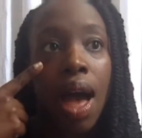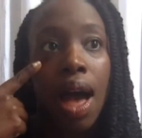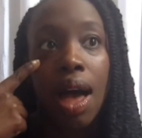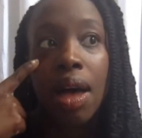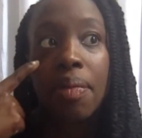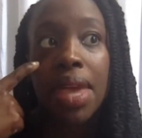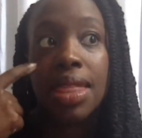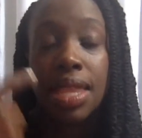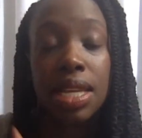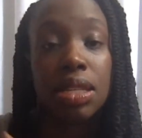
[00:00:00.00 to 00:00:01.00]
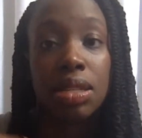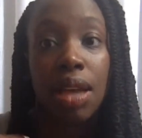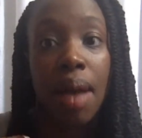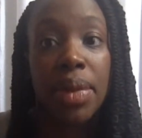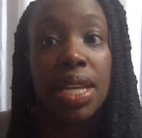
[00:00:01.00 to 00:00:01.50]
And then,
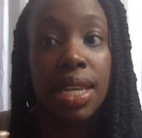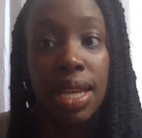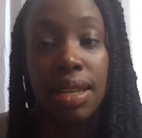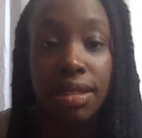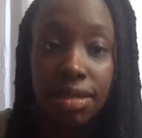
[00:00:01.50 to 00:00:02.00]
I mean, again,